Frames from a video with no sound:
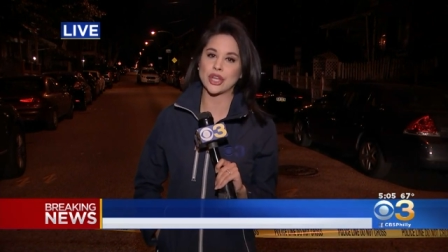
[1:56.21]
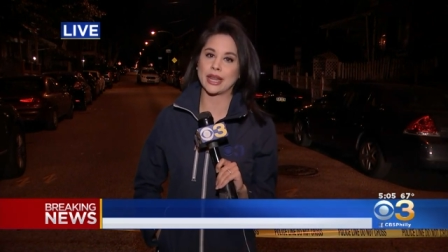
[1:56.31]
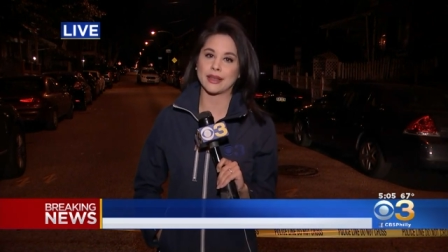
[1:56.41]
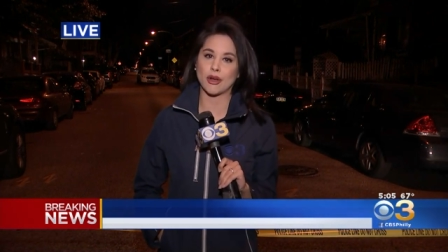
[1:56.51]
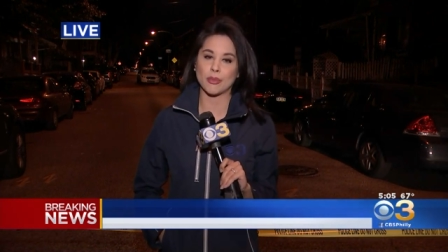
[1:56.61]

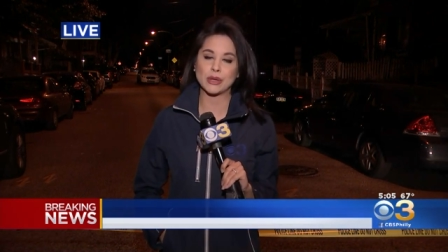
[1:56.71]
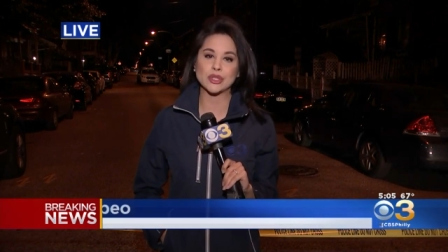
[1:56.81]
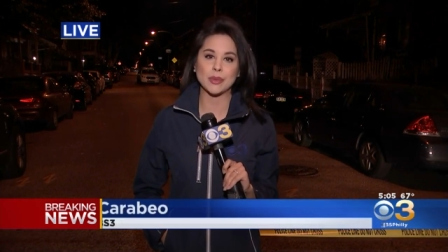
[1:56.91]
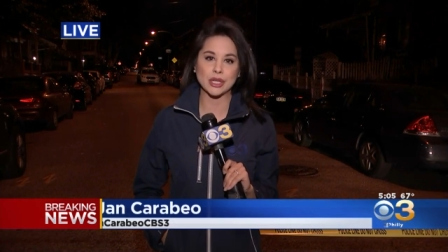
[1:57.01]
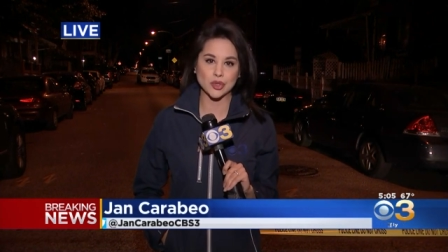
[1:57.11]
Jan Carabeo,
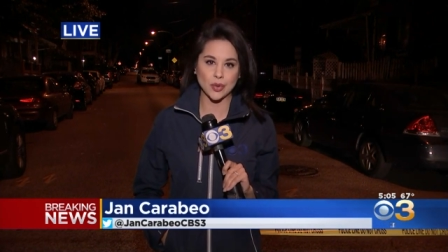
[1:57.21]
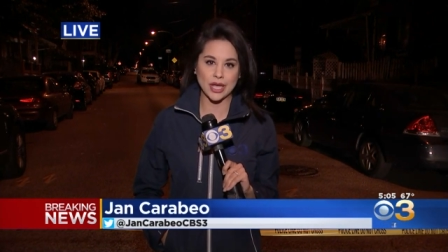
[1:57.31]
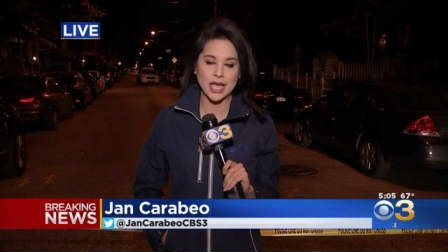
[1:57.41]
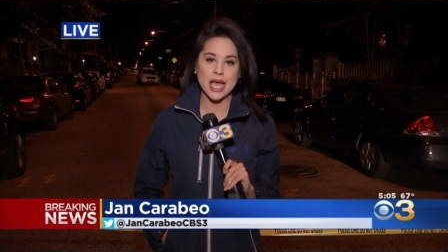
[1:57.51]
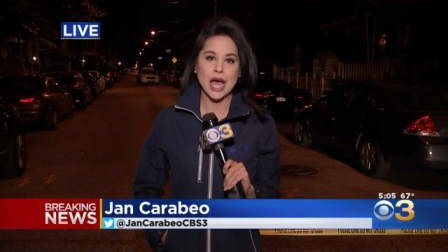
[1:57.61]
CBS
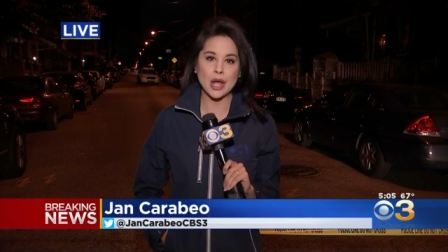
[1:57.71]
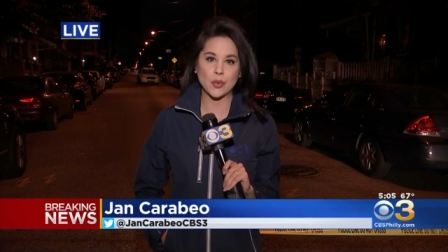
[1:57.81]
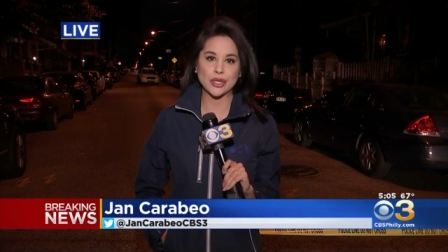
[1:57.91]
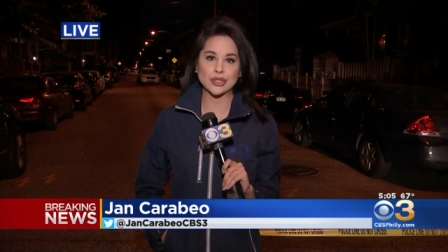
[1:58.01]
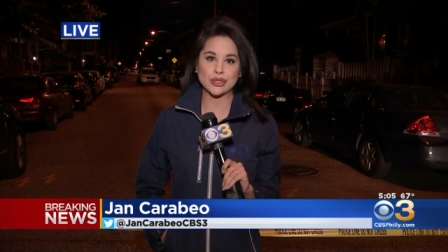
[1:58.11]
3,
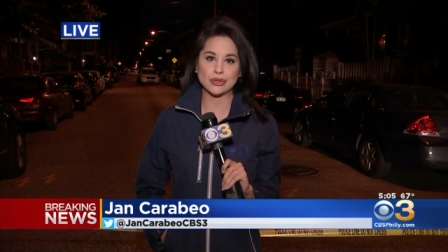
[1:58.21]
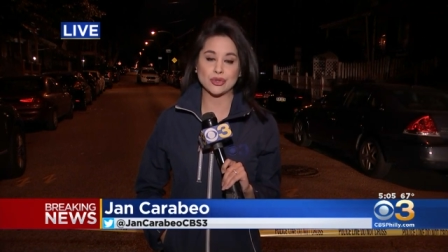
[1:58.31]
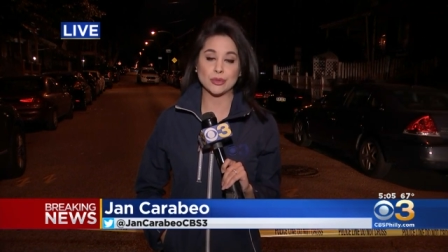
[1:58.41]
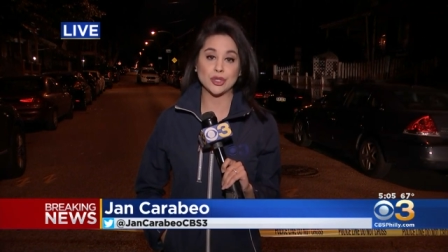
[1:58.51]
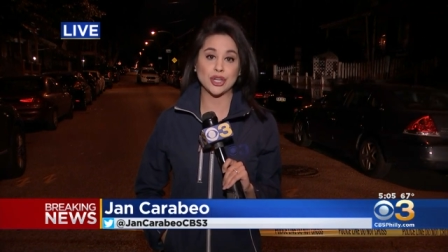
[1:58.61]
Eyewitness
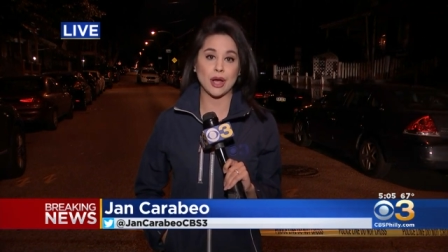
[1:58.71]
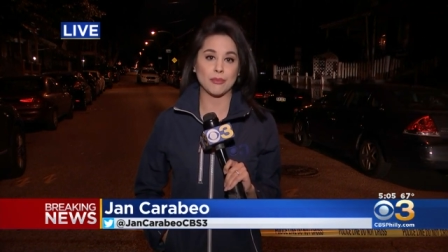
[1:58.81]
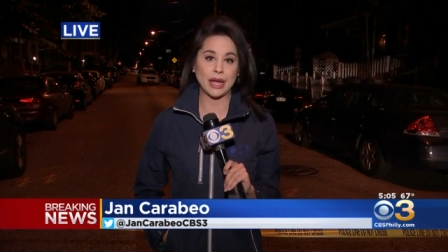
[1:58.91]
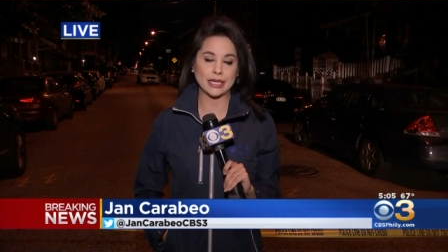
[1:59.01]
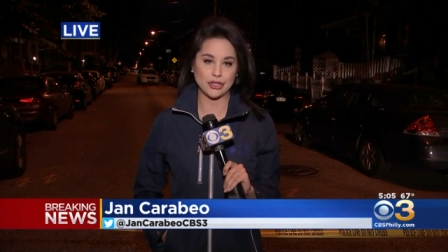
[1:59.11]
News. Jim and
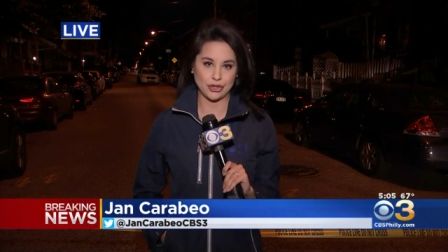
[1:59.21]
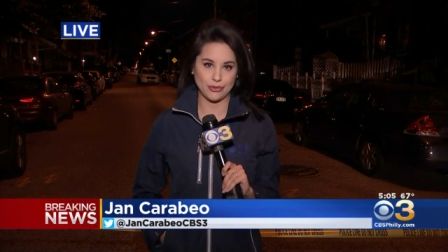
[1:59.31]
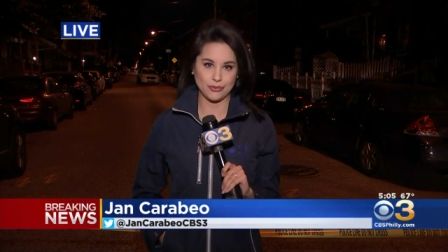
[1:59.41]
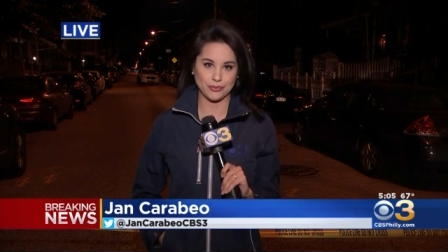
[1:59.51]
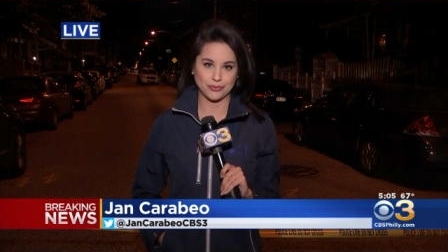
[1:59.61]
Janelle, back into you.